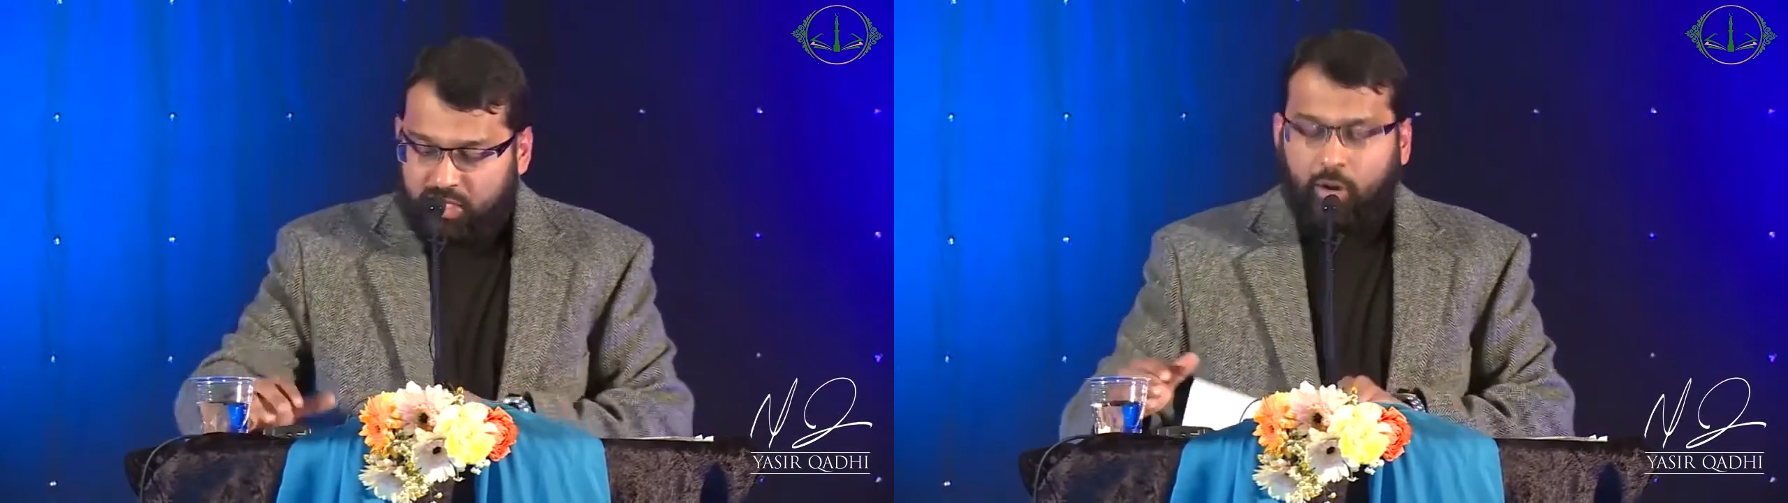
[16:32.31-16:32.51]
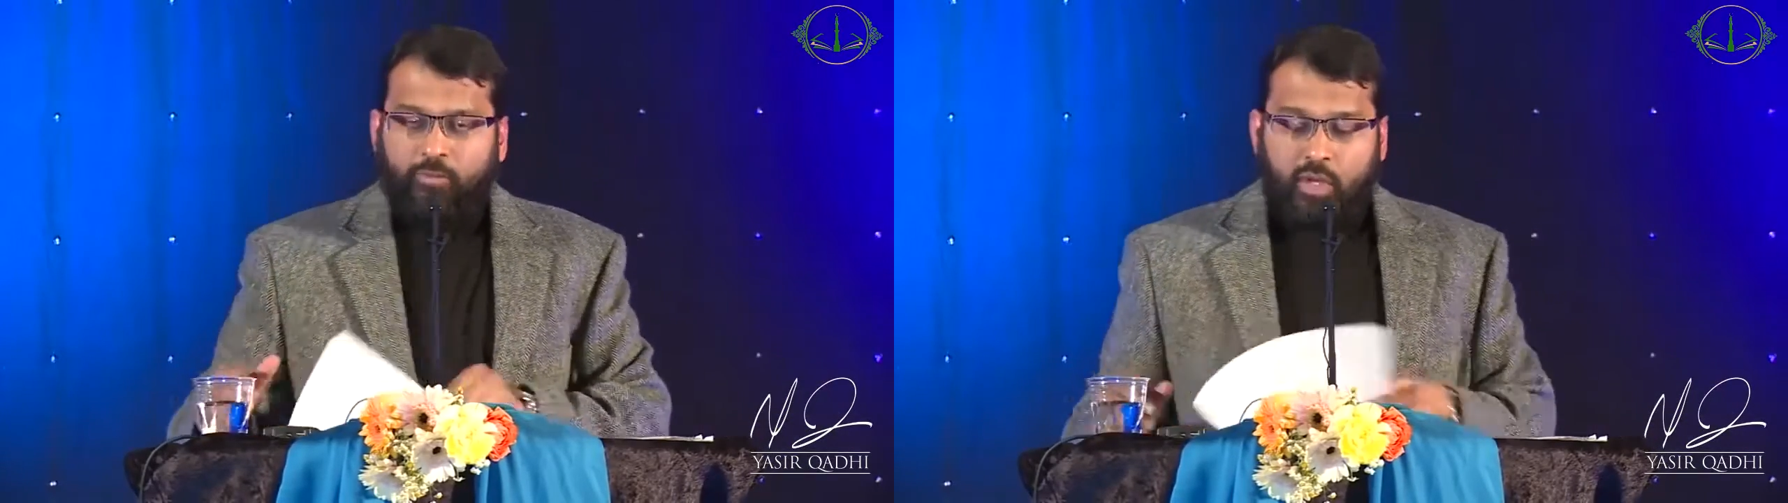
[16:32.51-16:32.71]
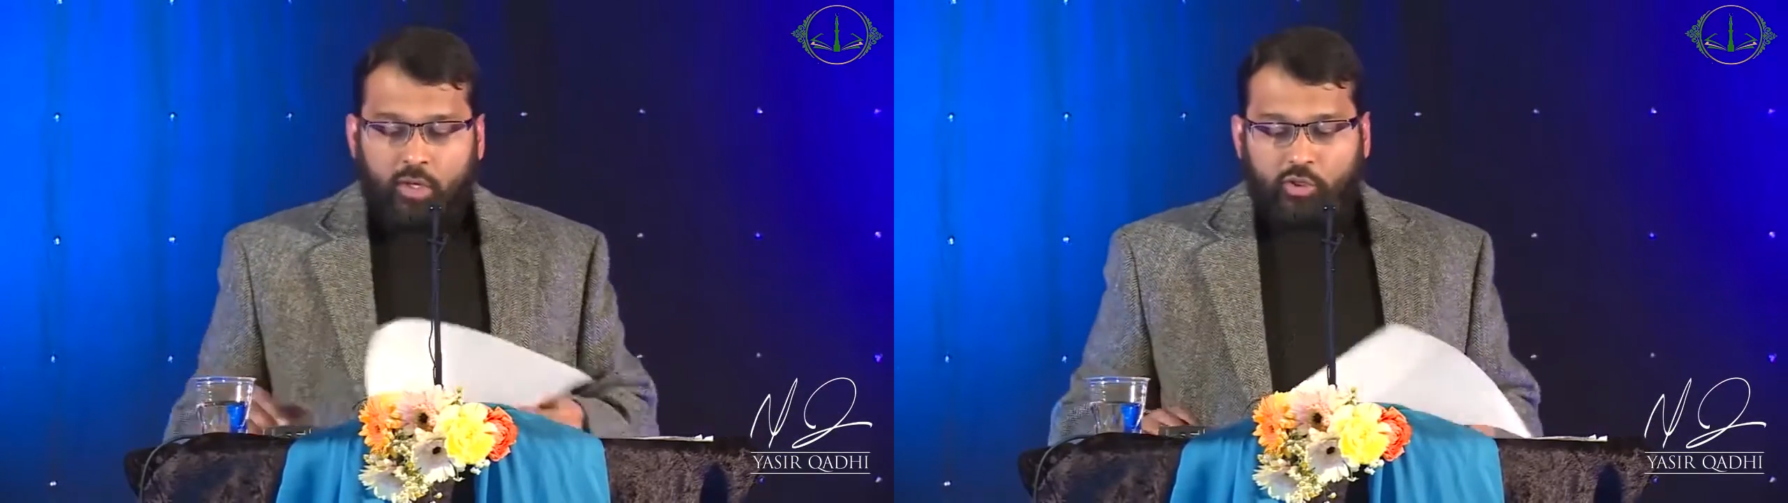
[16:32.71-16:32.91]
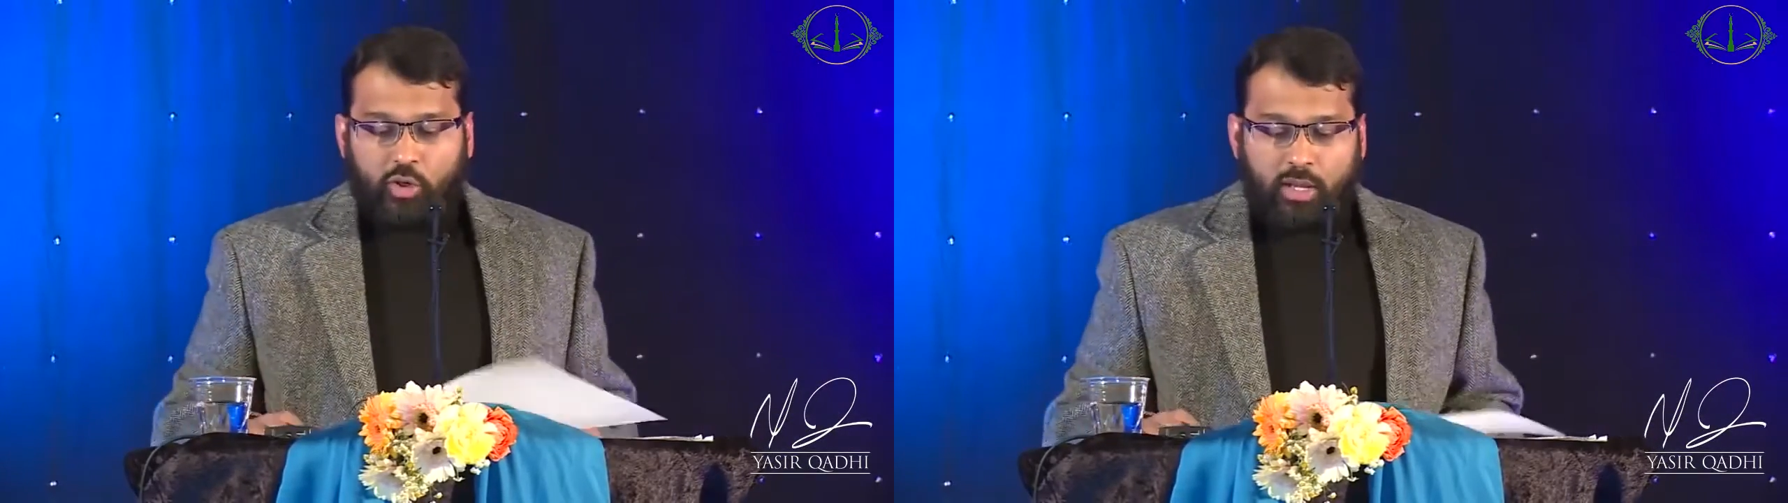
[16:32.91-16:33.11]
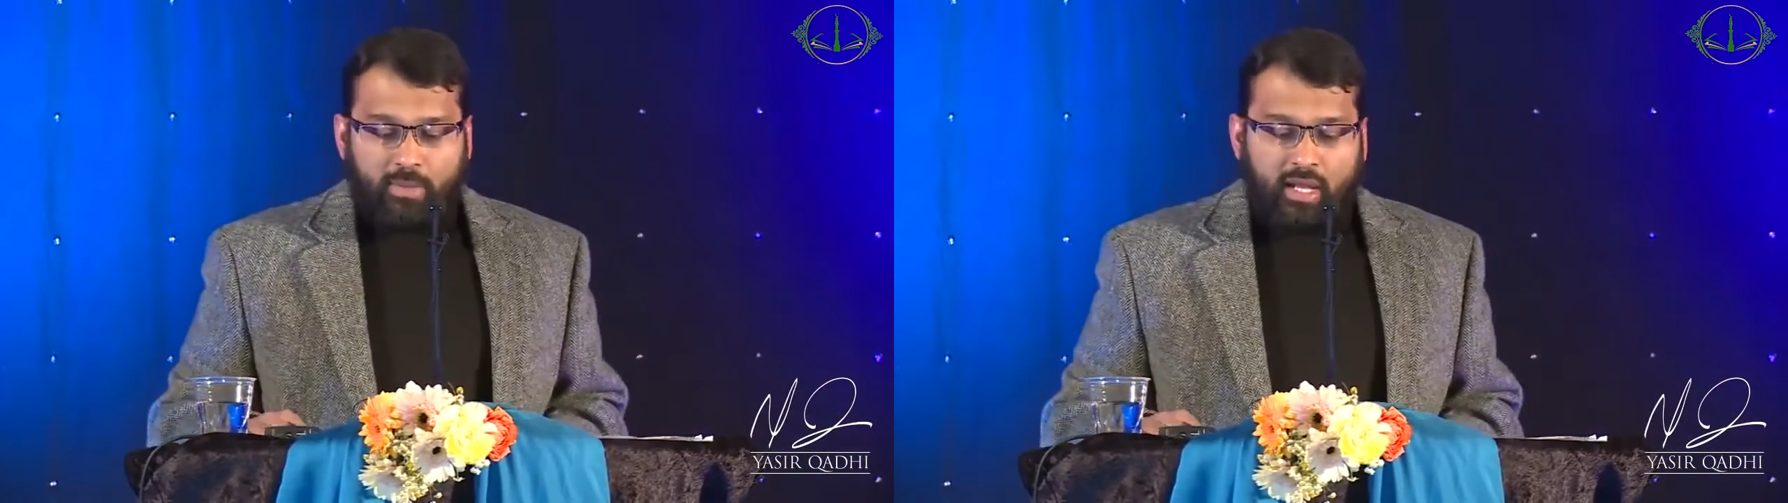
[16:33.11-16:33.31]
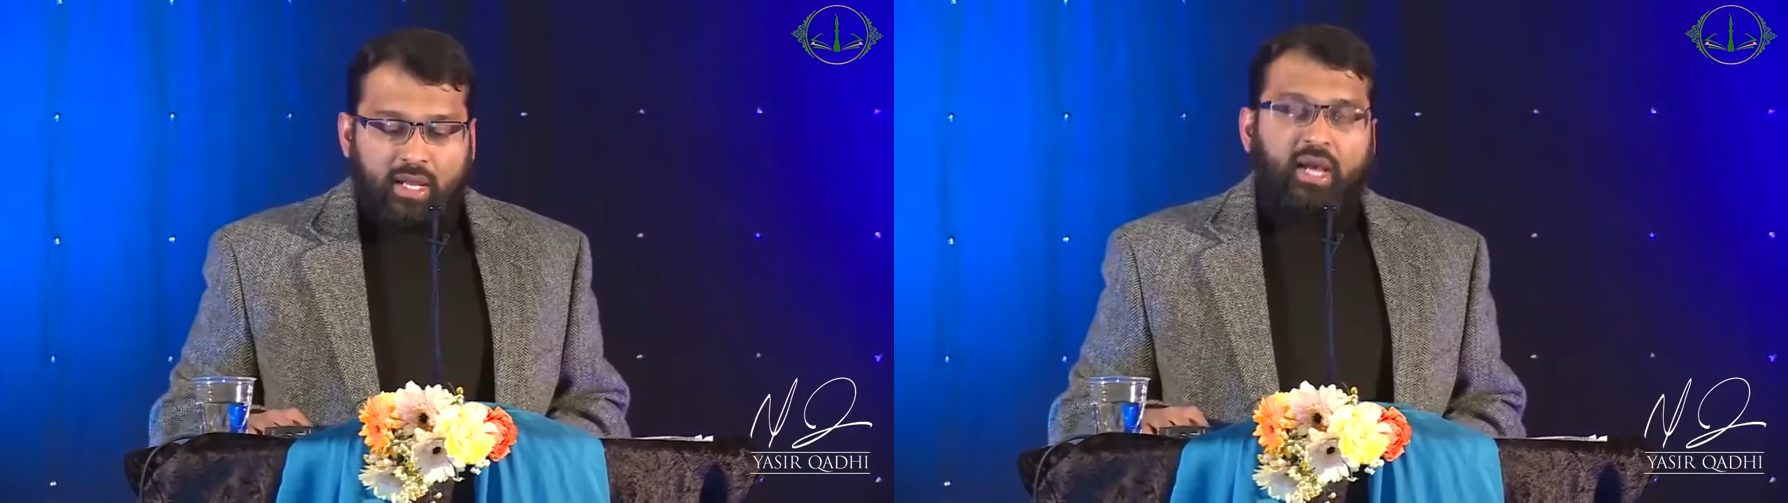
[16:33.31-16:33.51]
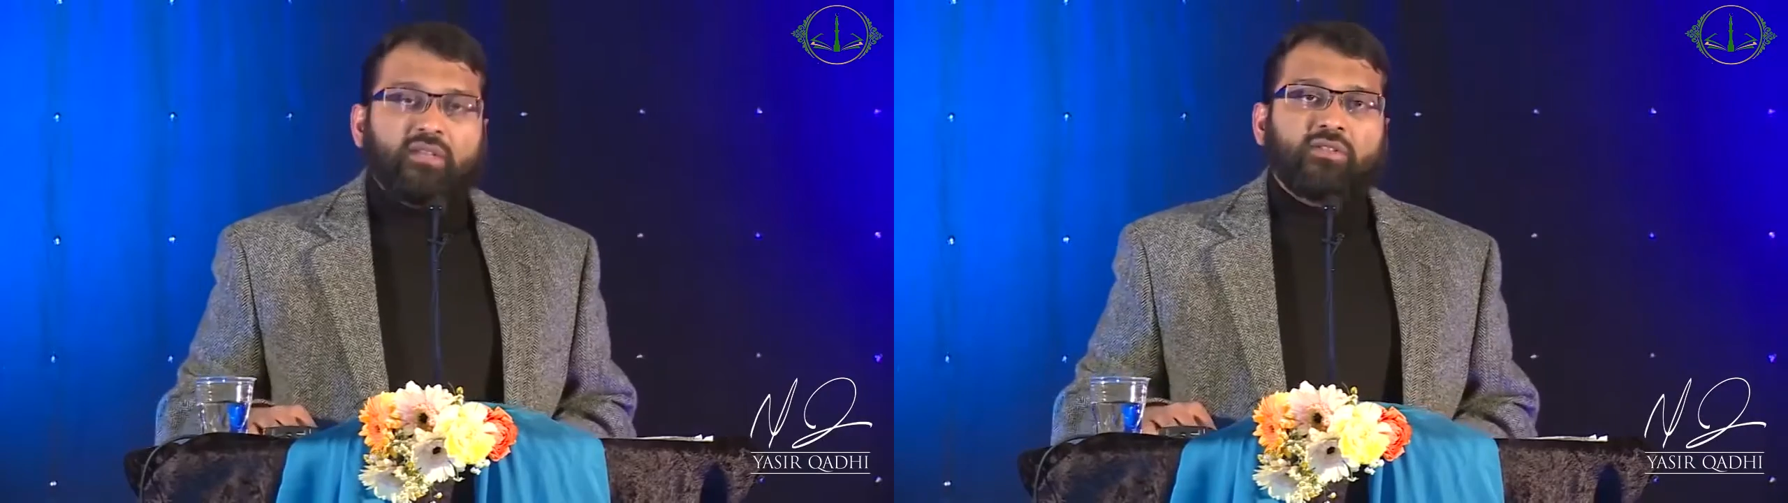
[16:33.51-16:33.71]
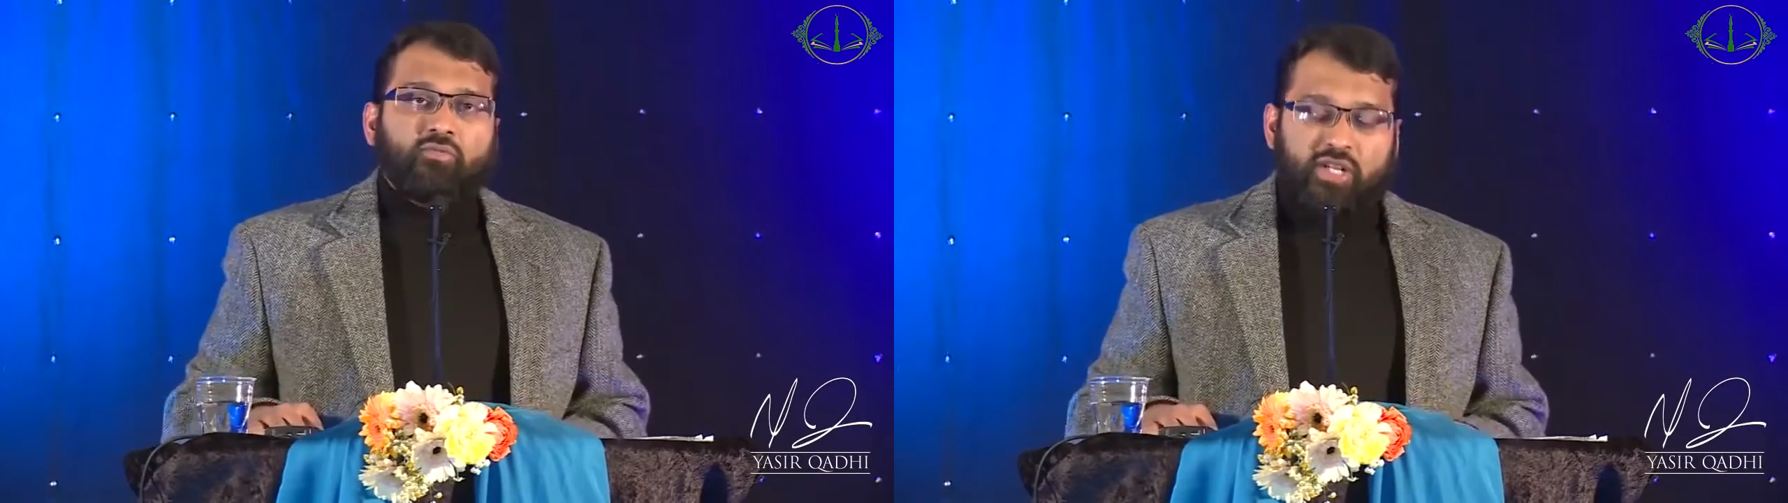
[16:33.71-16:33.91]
Now, Juhayman has